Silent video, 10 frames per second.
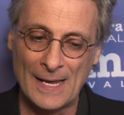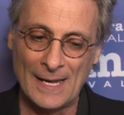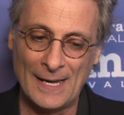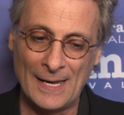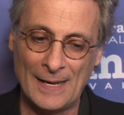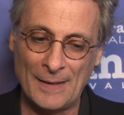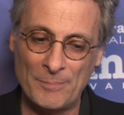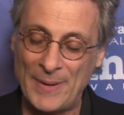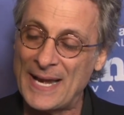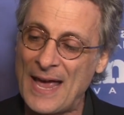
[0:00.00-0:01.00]

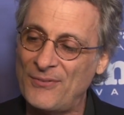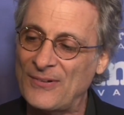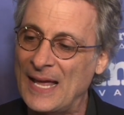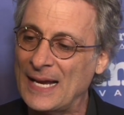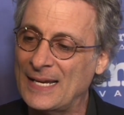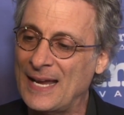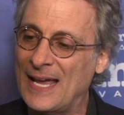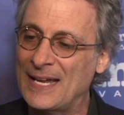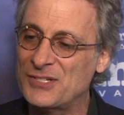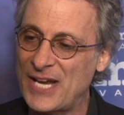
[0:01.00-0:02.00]
Affleck
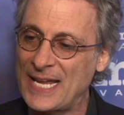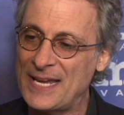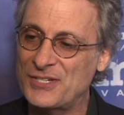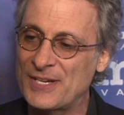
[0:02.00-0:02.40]
and J.K.